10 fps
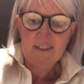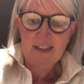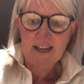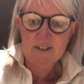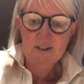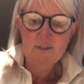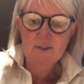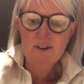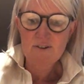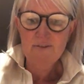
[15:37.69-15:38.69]
that
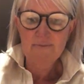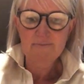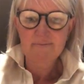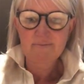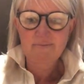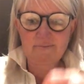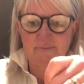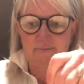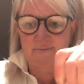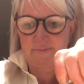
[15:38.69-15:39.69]
through
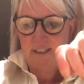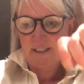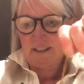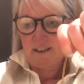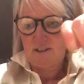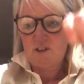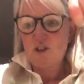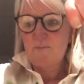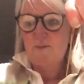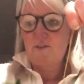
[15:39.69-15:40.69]
at the
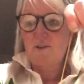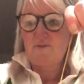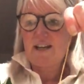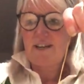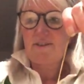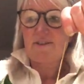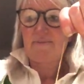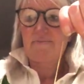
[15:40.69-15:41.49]
top of your wreath.